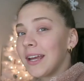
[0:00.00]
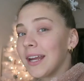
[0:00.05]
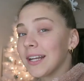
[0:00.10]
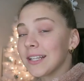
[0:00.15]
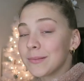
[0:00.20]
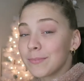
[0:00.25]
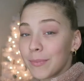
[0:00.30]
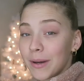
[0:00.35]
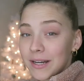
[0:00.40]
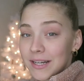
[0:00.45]

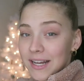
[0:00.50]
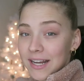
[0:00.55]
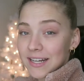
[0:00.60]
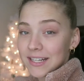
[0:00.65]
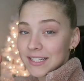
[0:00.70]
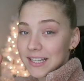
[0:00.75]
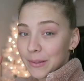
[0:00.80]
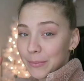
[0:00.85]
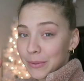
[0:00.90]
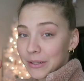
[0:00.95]
It is Monday,
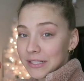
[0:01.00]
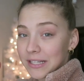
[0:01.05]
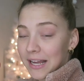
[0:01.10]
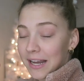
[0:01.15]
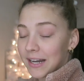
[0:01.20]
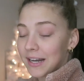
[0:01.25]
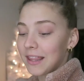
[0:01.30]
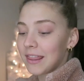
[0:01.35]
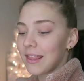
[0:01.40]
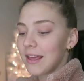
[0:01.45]
December
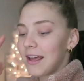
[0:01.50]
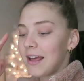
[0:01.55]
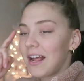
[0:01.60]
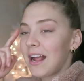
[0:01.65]
10th